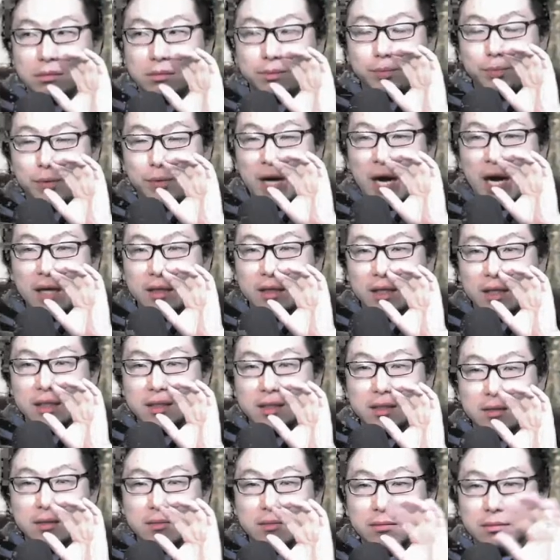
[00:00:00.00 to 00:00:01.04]

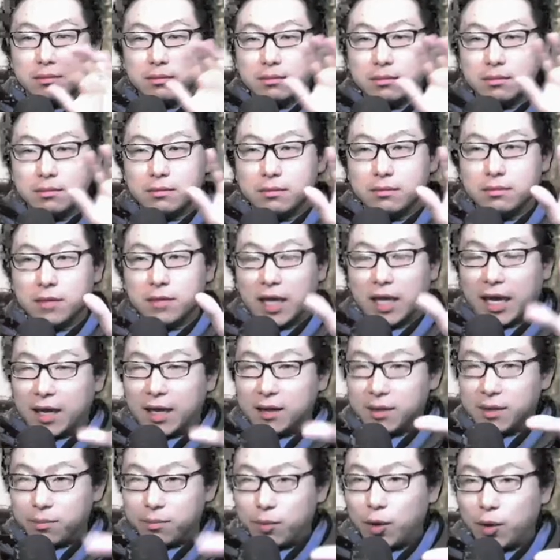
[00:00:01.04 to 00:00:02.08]
practice
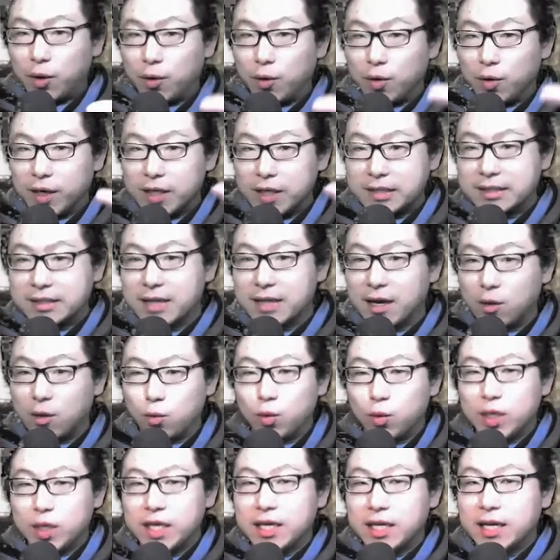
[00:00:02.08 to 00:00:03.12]
and the Boro is that
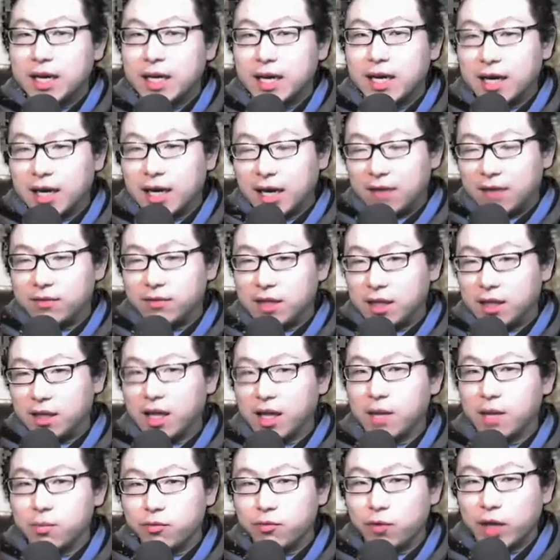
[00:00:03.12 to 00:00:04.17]
we have the
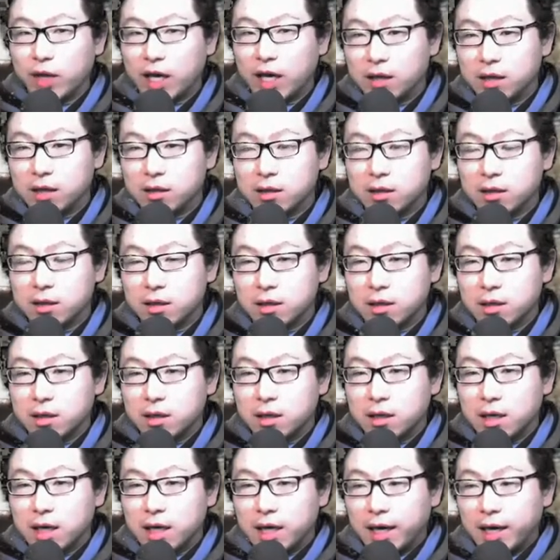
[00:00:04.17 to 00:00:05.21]
name for that.
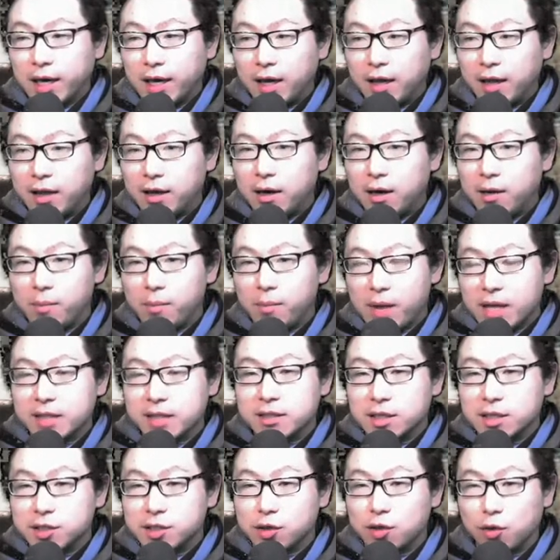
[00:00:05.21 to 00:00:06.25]
And there are many
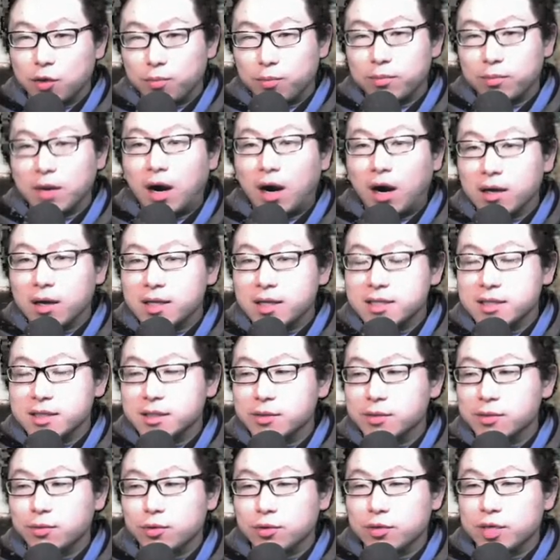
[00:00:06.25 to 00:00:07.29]
such artisans
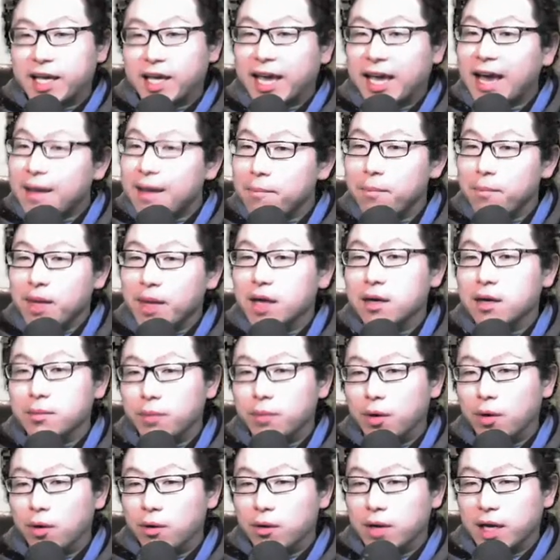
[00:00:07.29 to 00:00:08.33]
who can make
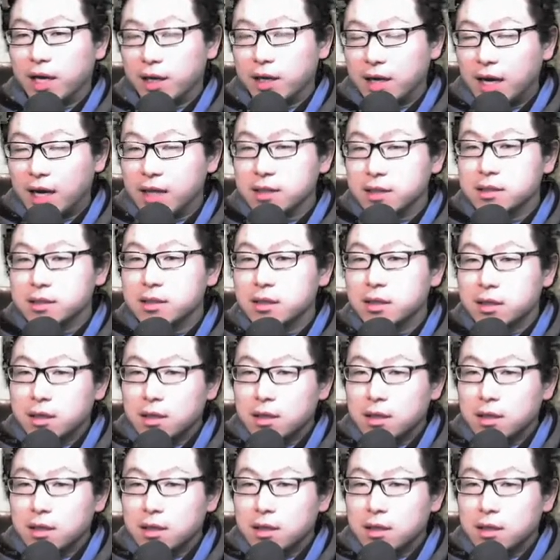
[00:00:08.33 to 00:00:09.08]
Boro like us